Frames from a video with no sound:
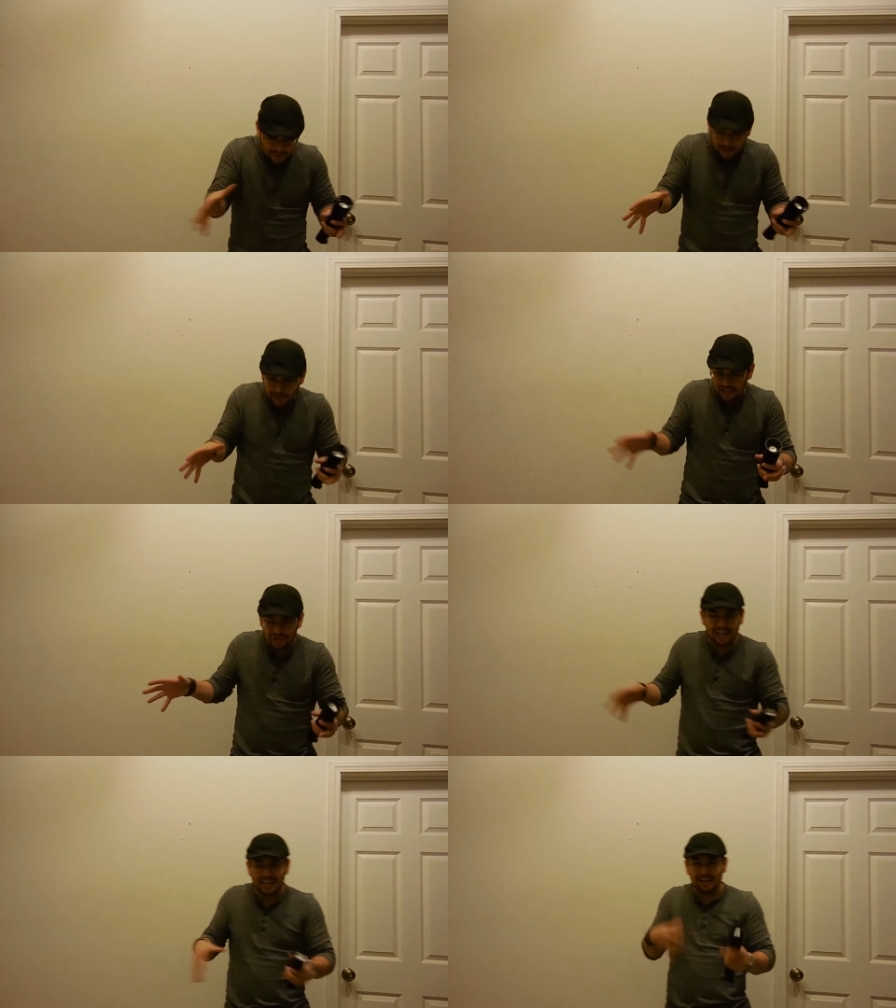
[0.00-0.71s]
of
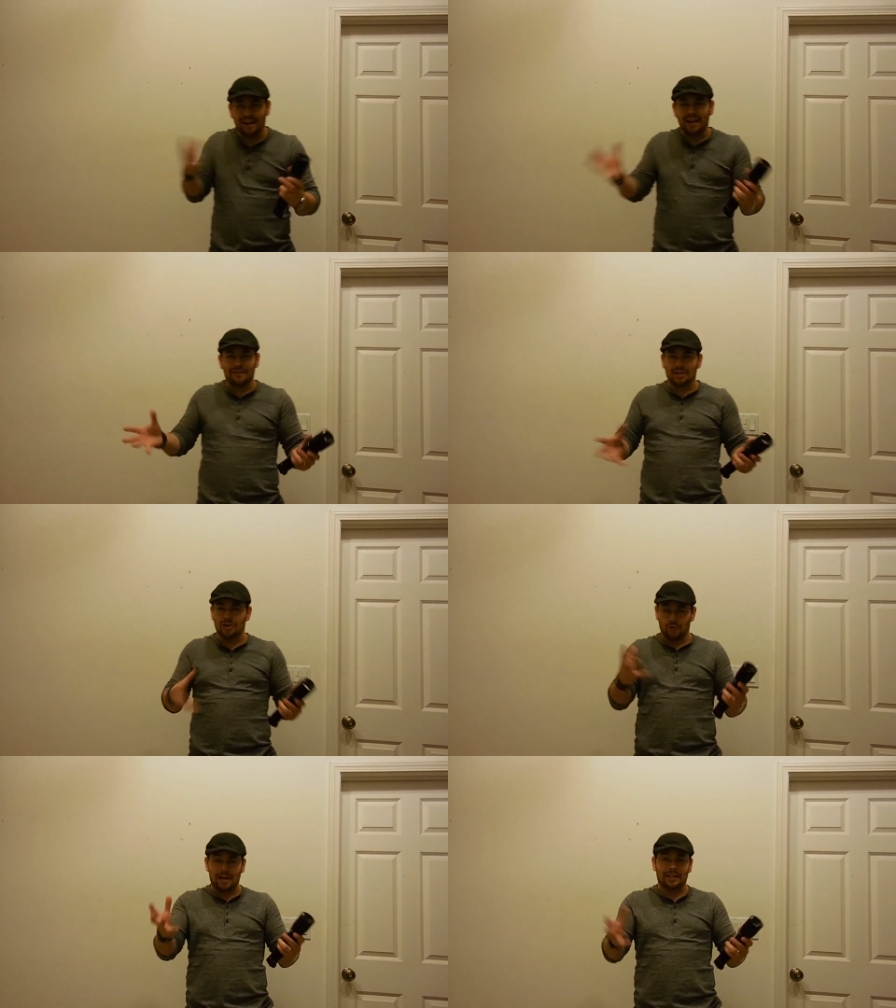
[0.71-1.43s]
concentrating and not having
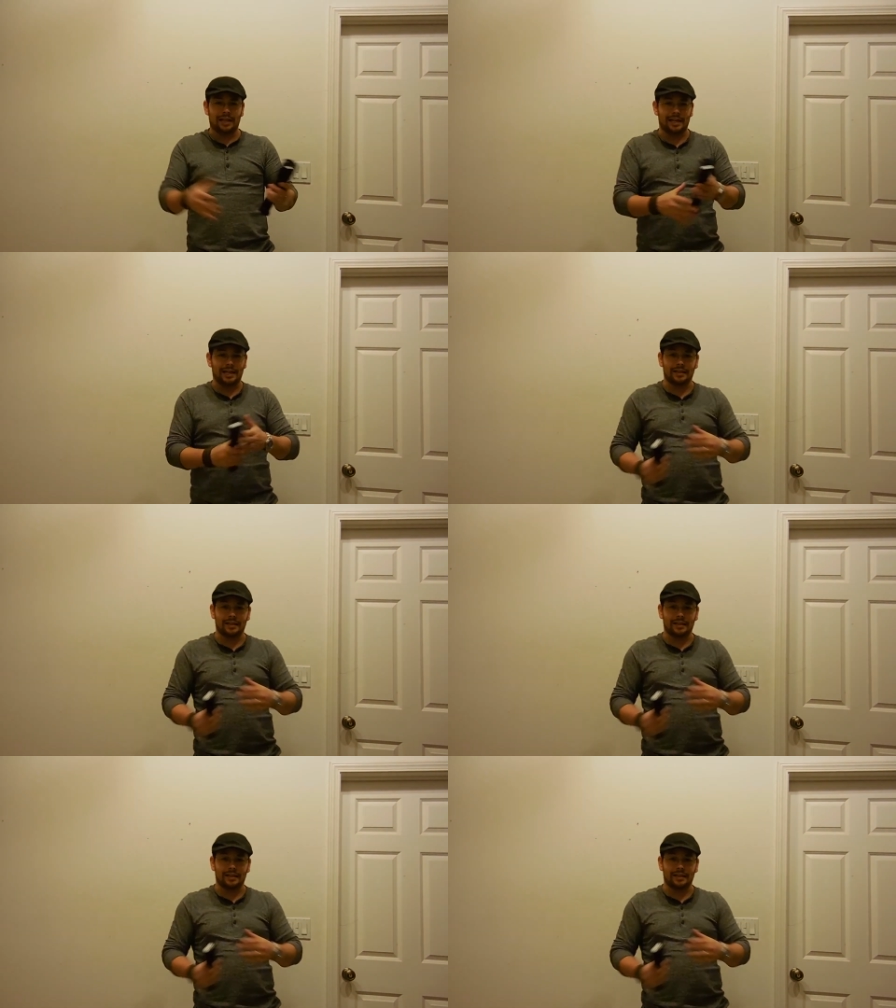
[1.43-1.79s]
great lighting.